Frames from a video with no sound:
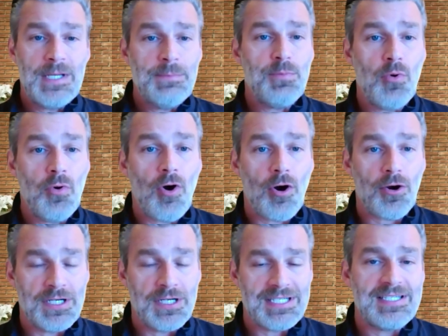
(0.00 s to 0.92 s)
people are
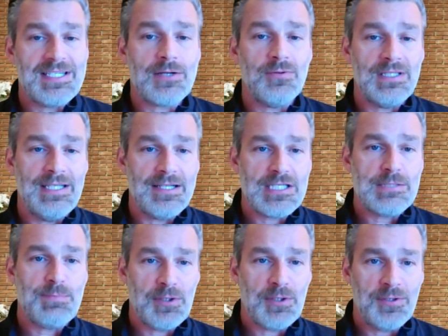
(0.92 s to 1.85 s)
going to stick with the
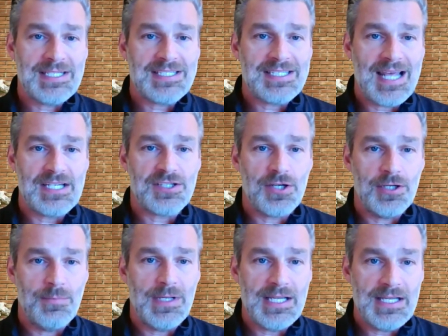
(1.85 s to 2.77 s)
experience that is going
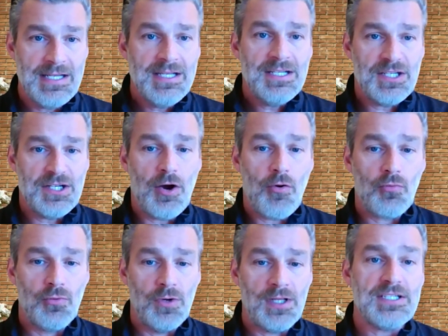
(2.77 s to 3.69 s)
to be,
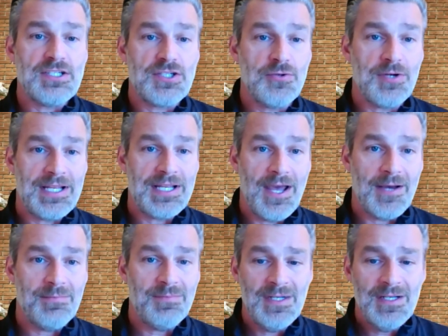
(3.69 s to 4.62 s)
really suiting
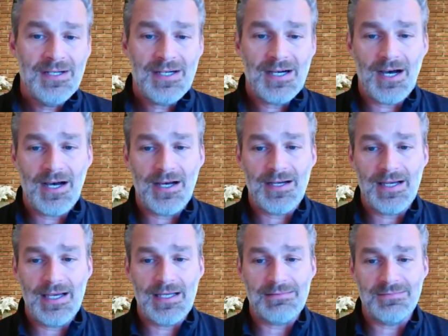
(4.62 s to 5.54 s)
them.
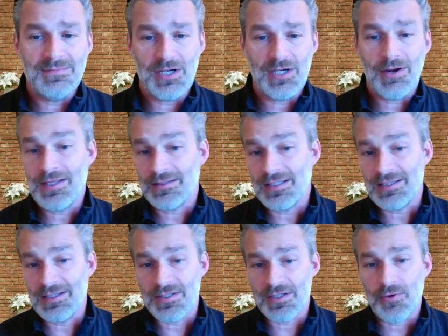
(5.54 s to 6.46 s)
And I think that
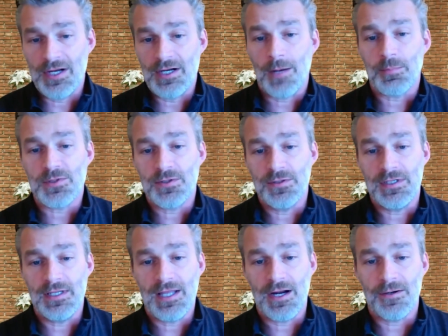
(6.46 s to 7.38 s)
there's a great
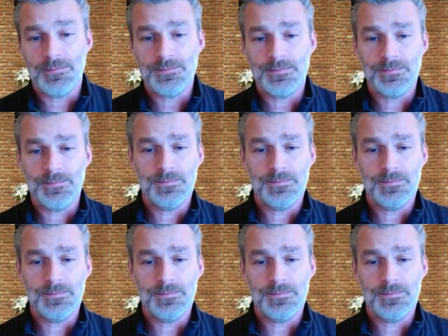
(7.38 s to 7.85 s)
opportunity there.